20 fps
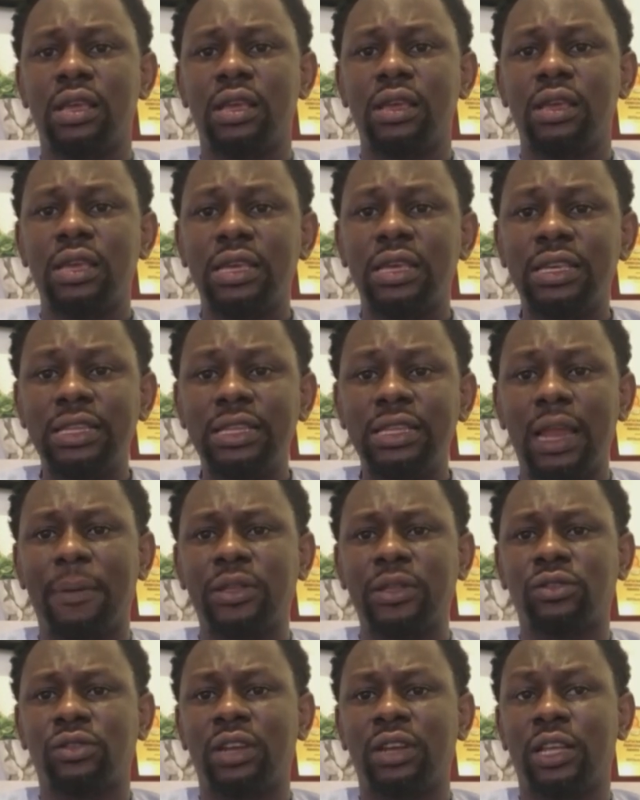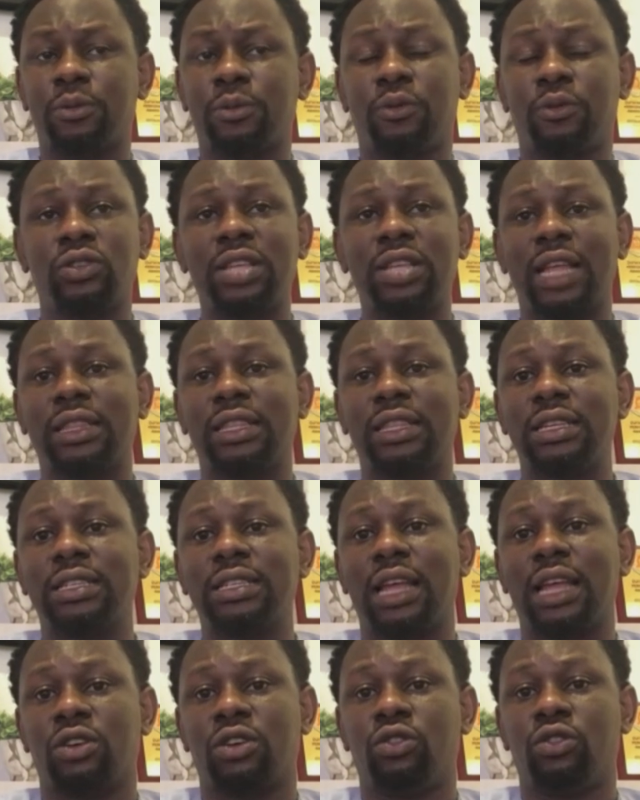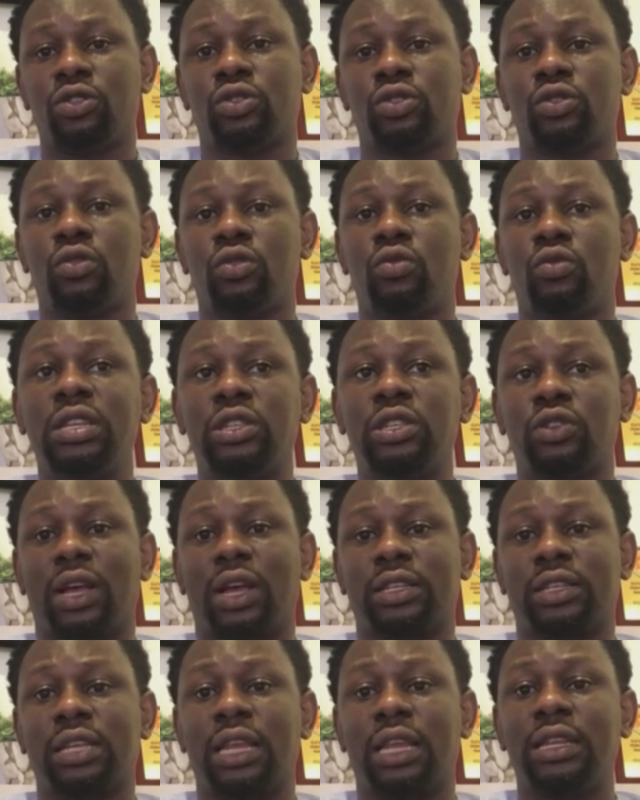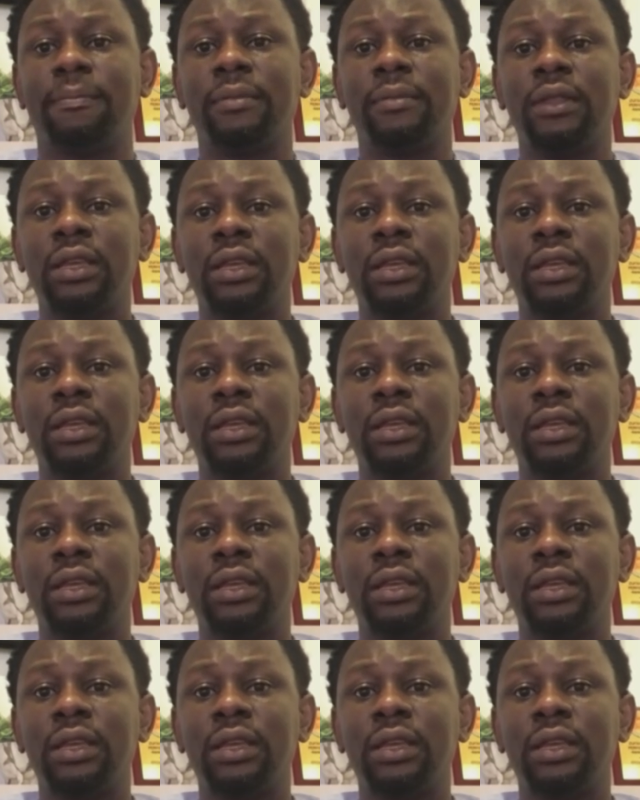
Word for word: Those are things that also we need to actually.